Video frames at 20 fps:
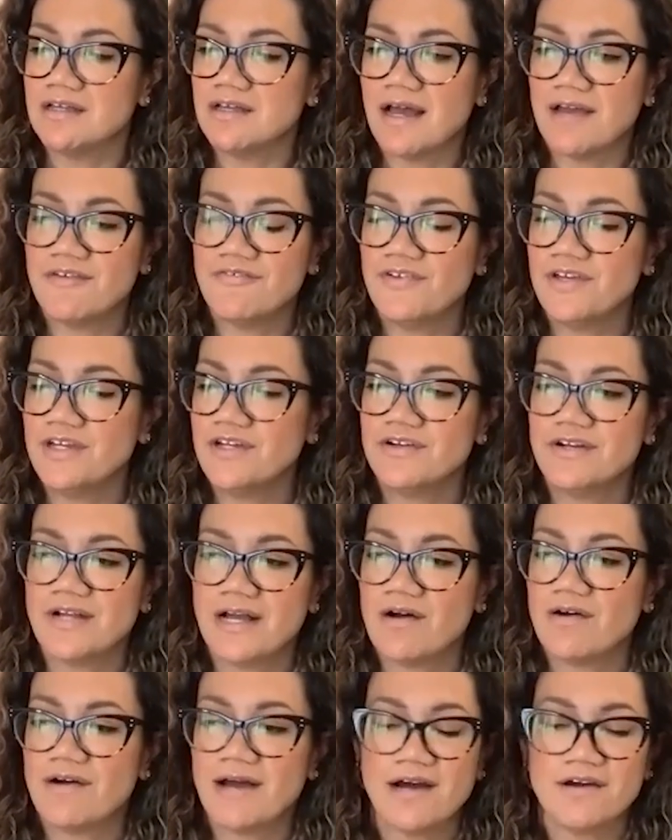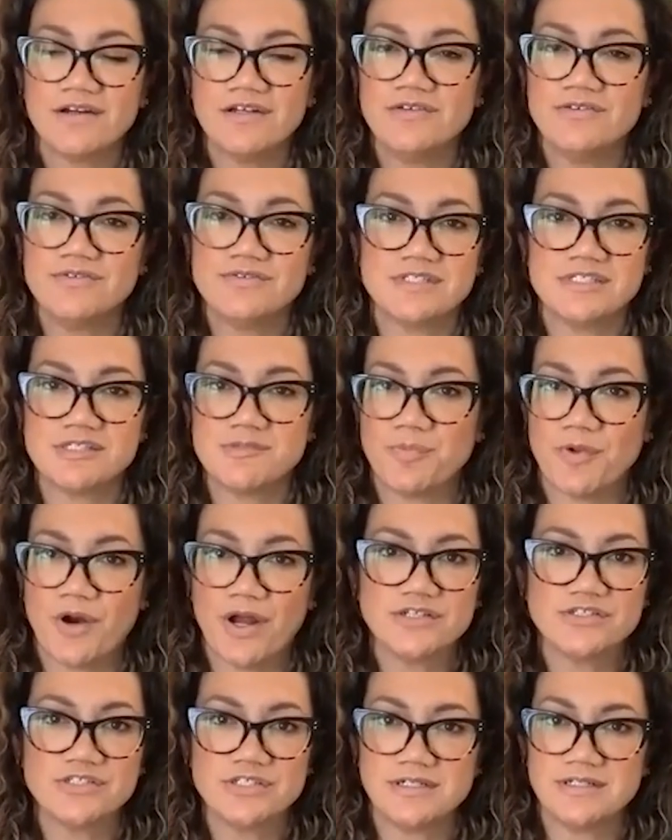I figured out how to use this
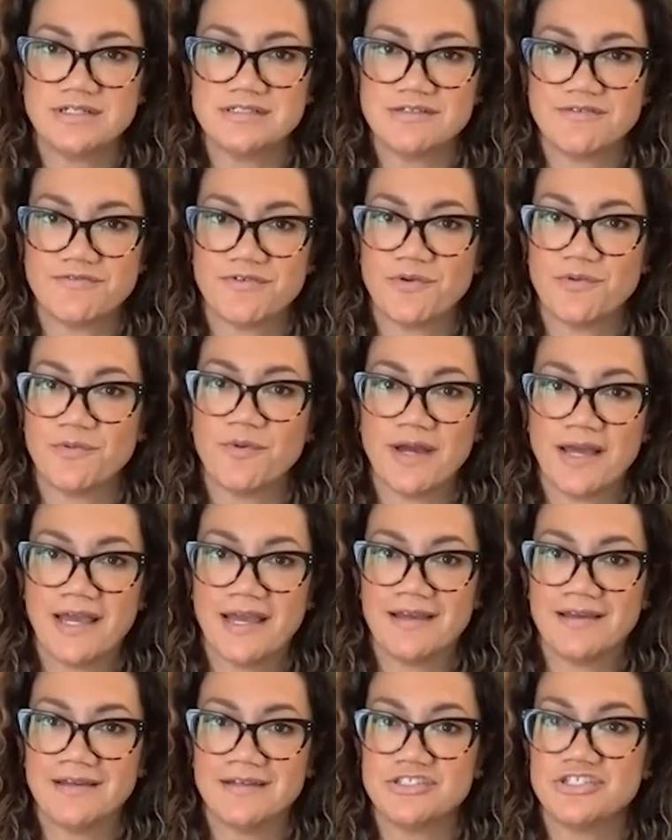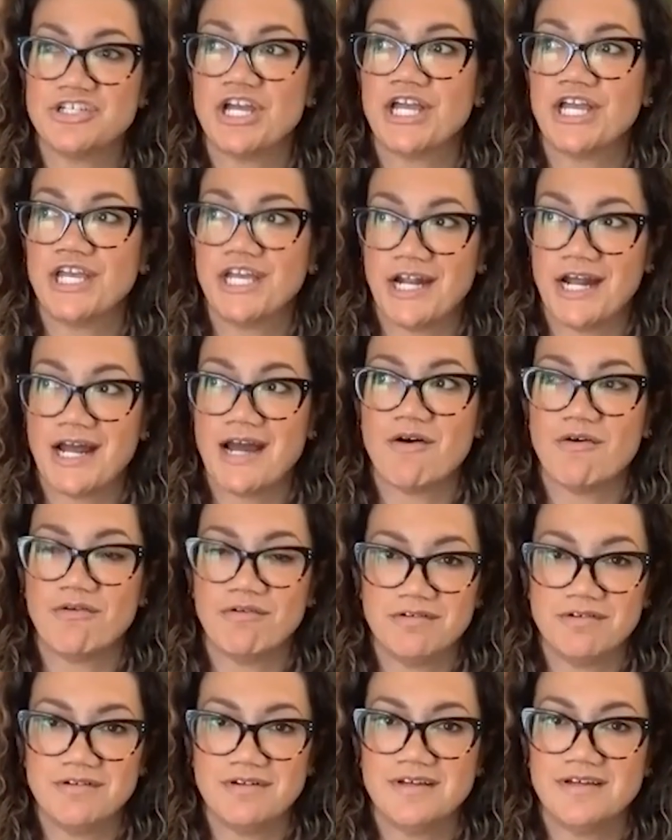brush in a different way. Check it out.
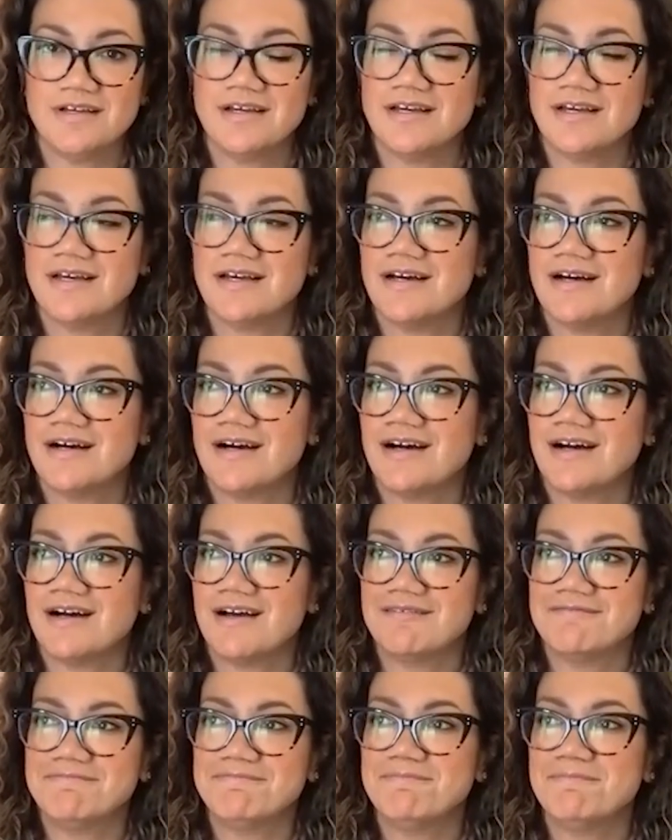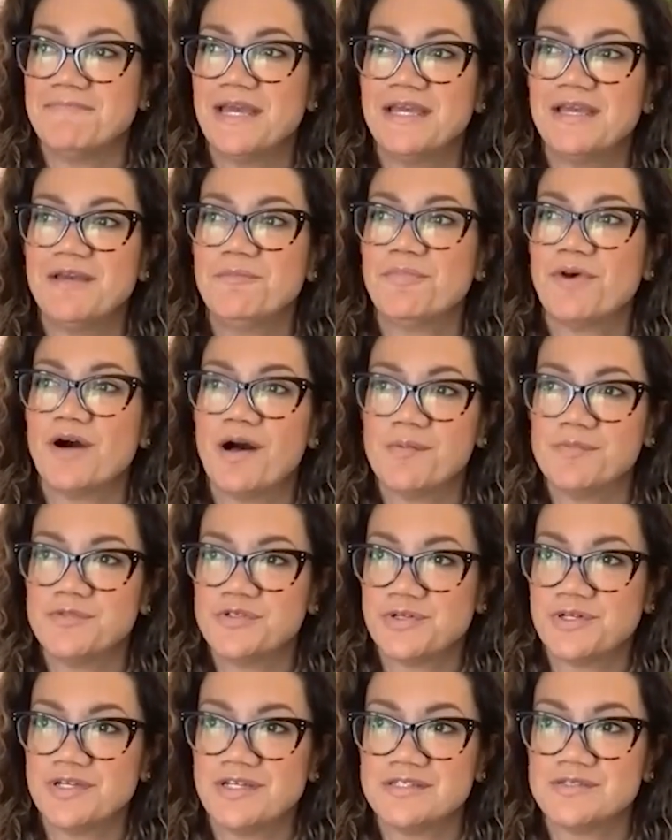Uh, making palm
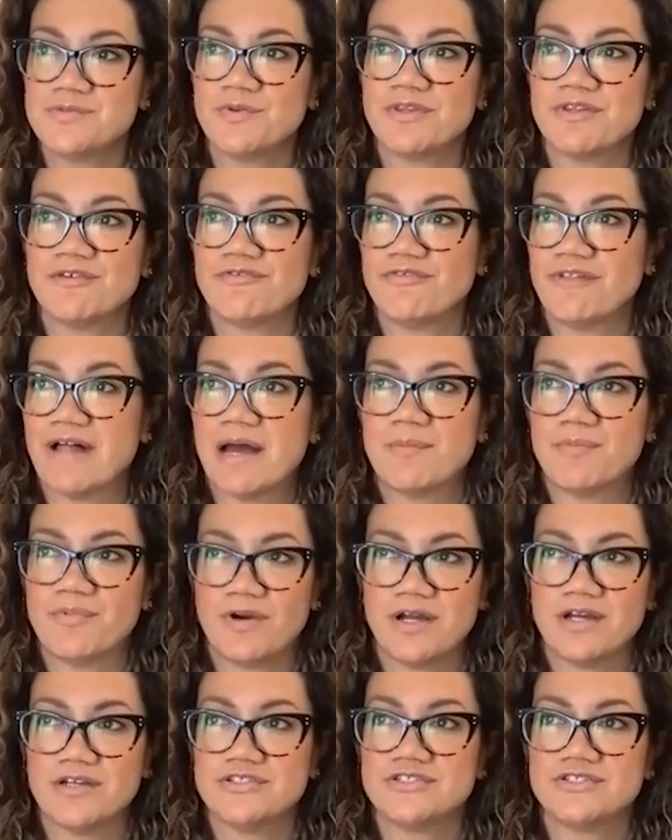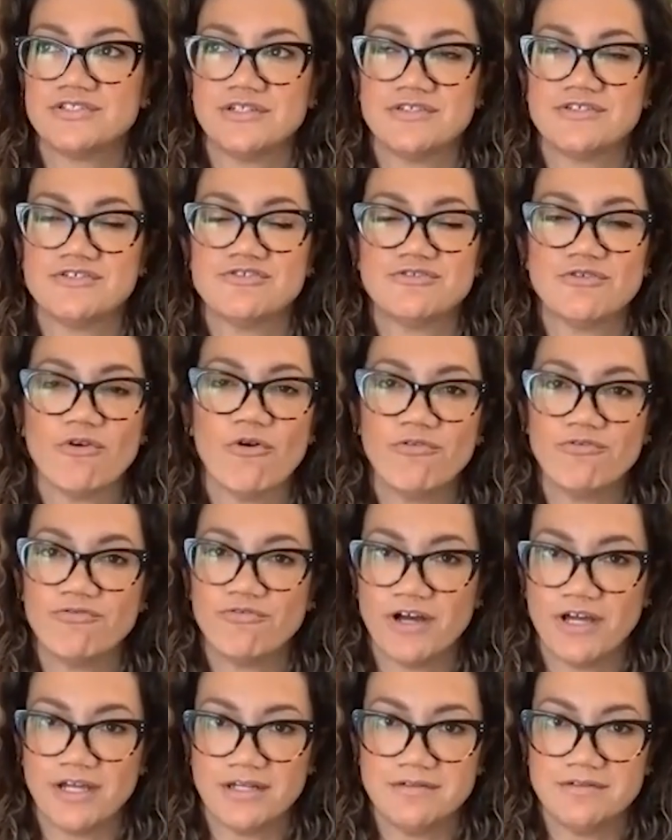trees with a flat brush is so
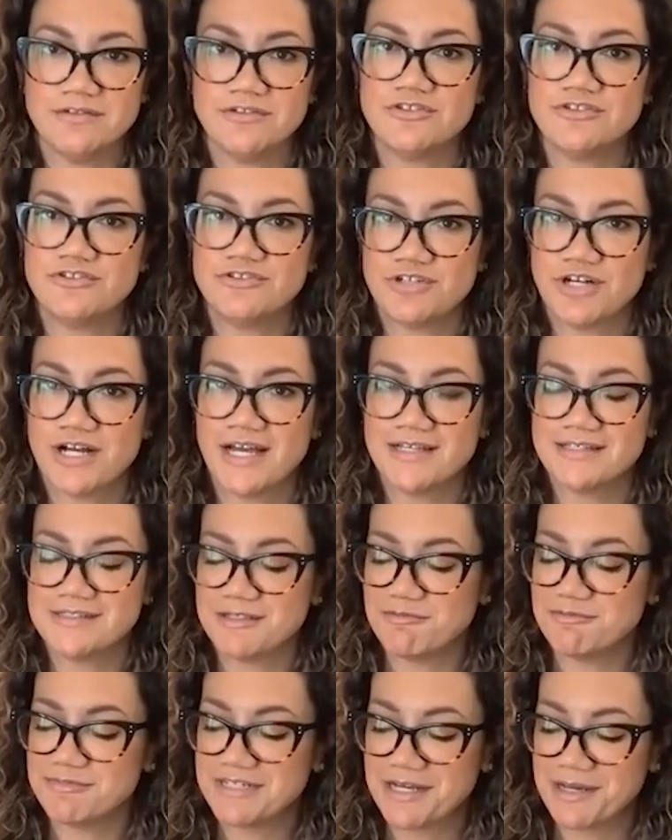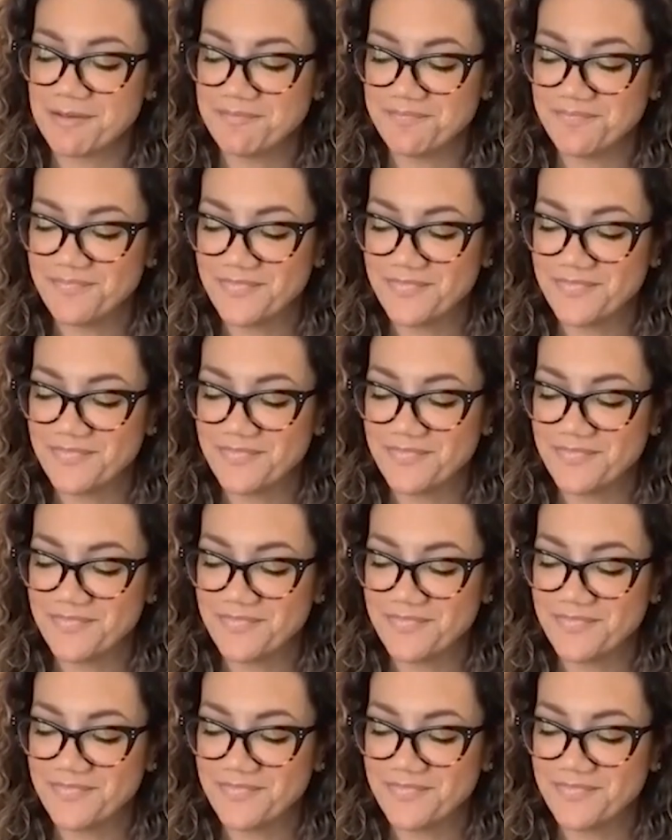fun. You should try it sometime.